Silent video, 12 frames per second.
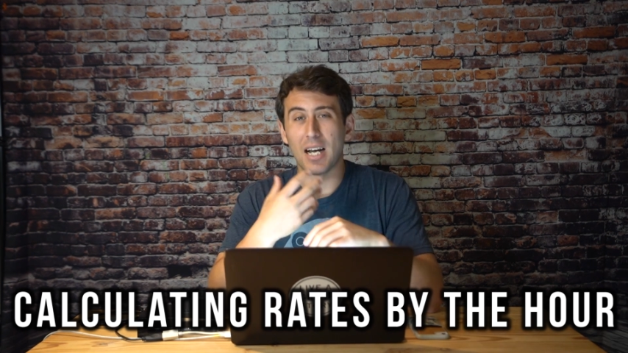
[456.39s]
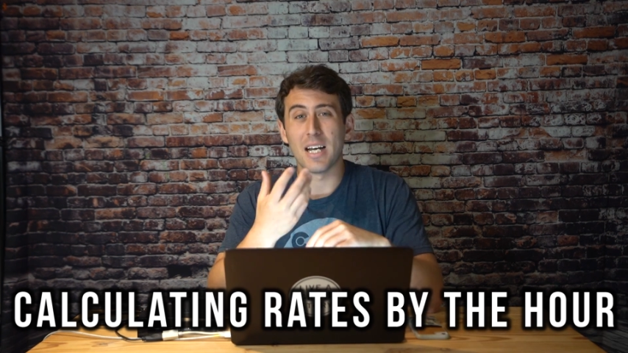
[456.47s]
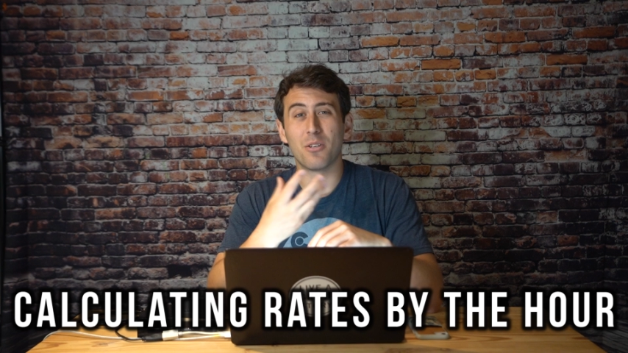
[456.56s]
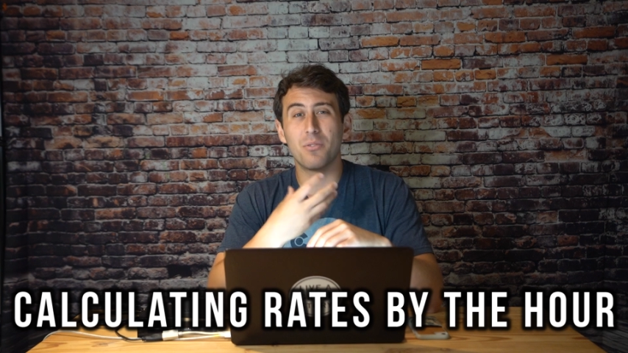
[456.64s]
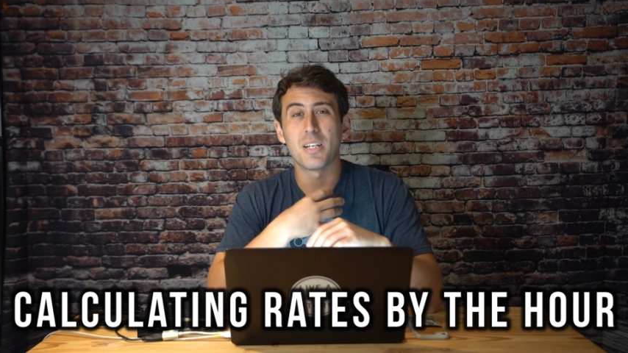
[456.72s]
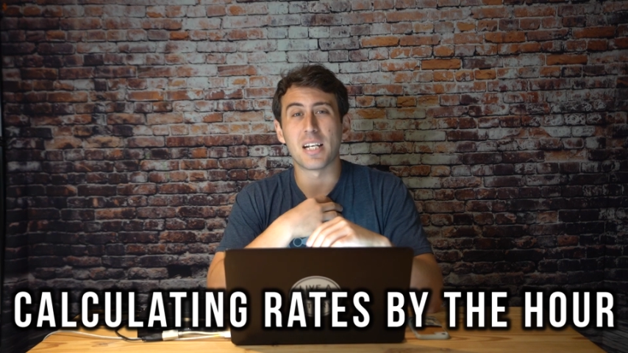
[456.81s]
I
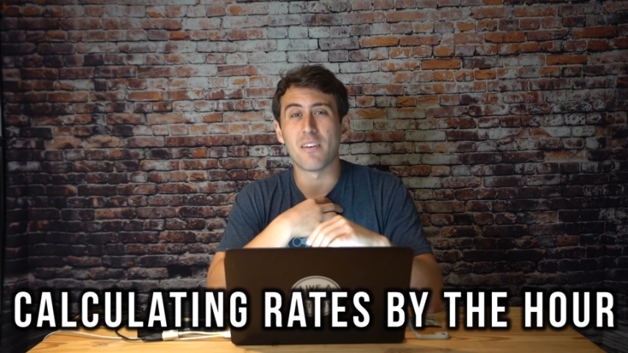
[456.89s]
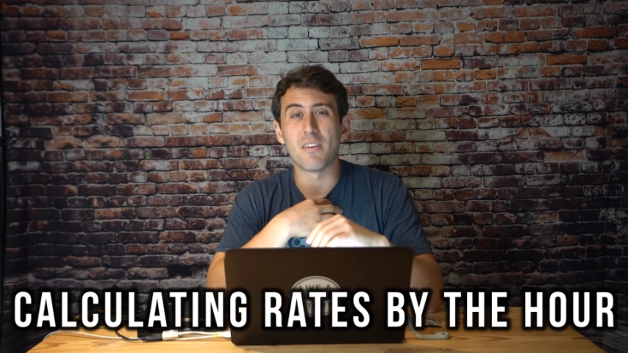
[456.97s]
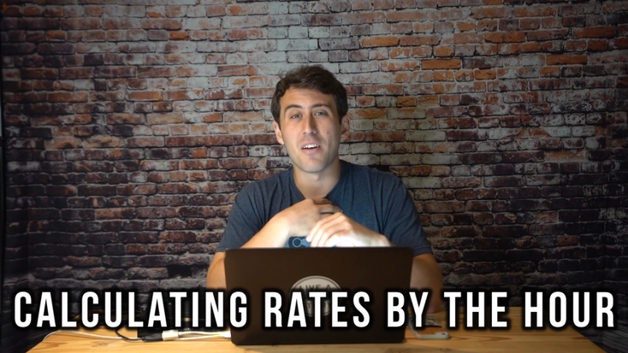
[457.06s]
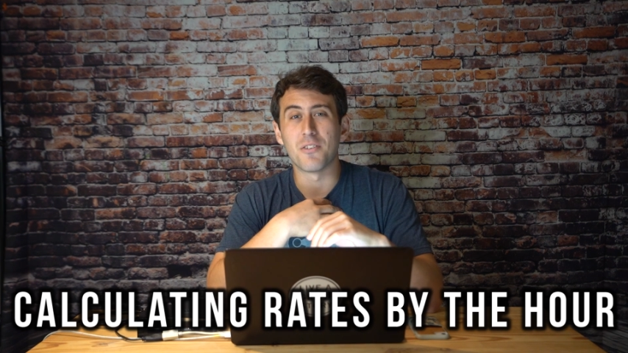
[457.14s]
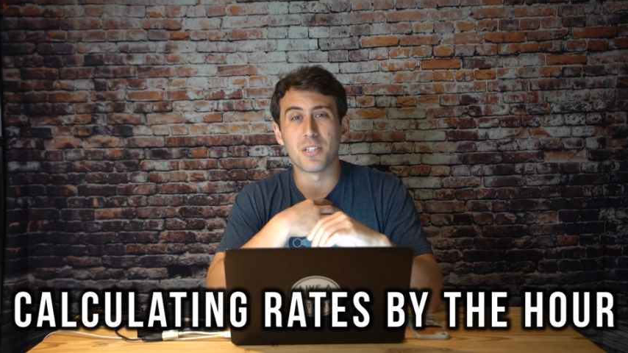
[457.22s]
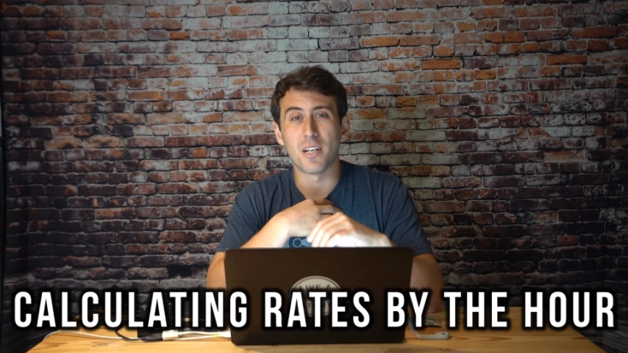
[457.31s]
don't think I've
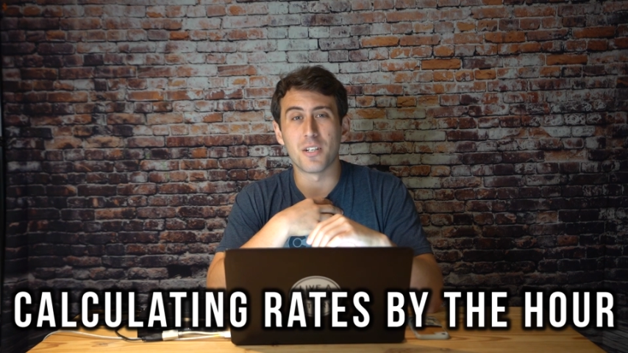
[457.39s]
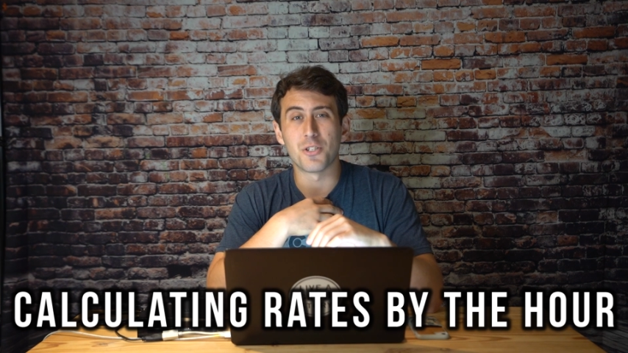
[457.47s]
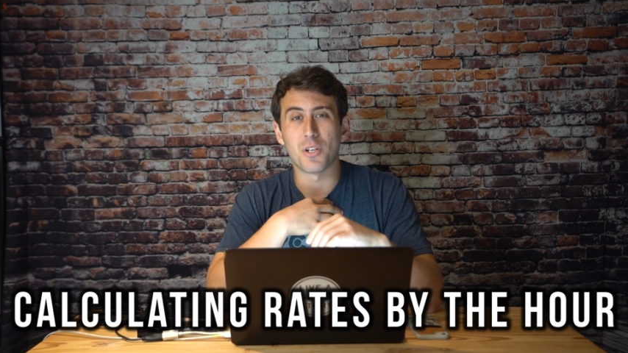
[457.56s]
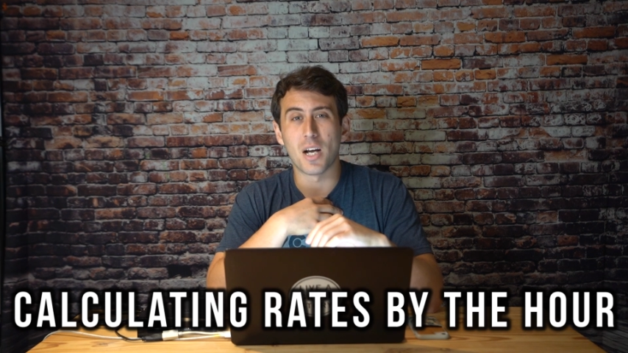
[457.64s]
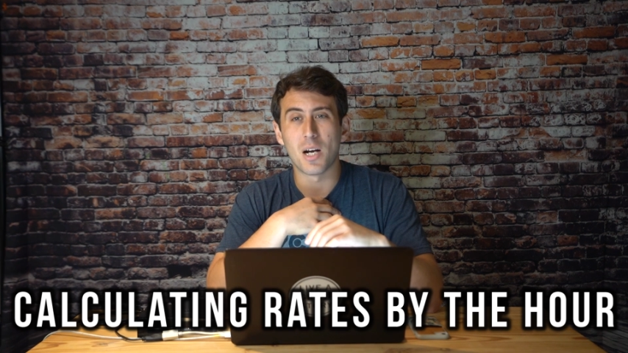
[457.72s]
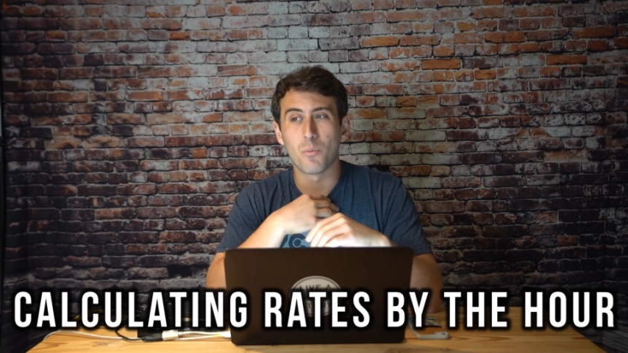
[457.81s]
ever done a
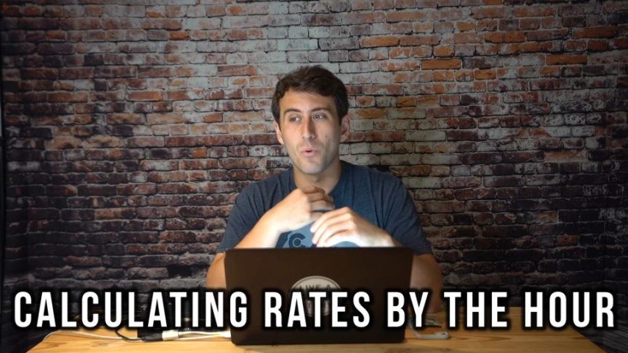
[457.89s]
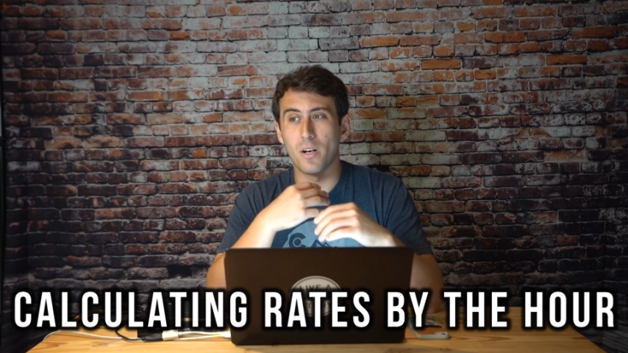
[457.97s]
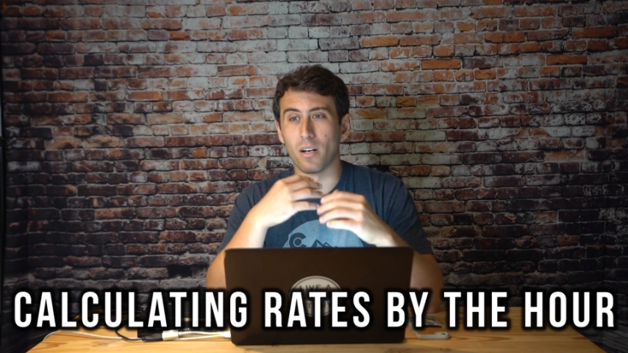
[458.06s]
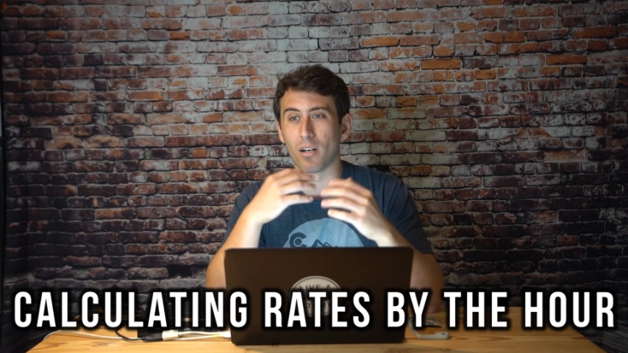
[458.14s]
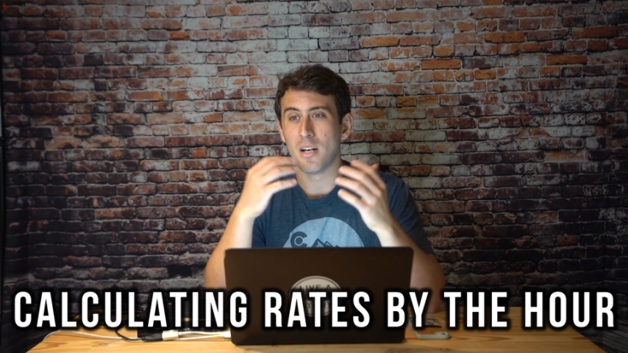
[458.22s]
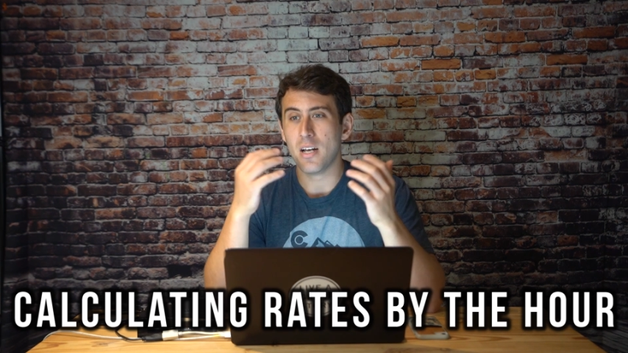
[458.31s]
job
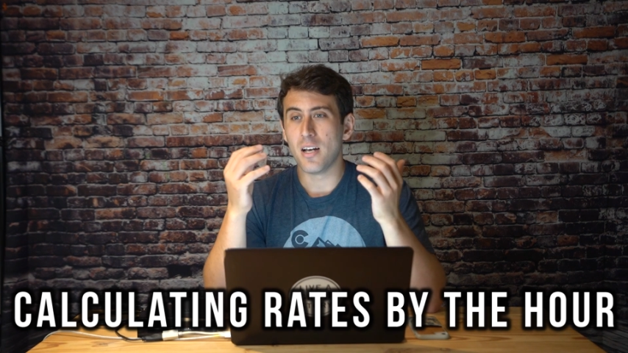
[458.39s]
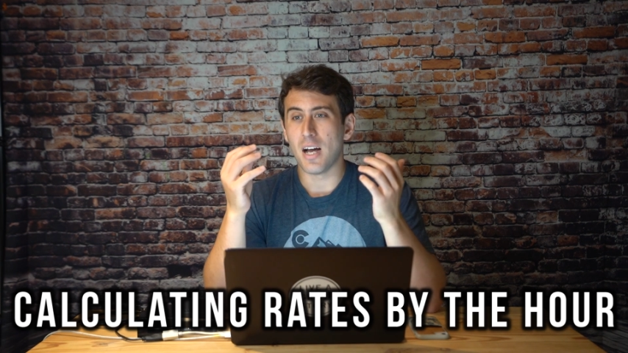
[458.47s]
where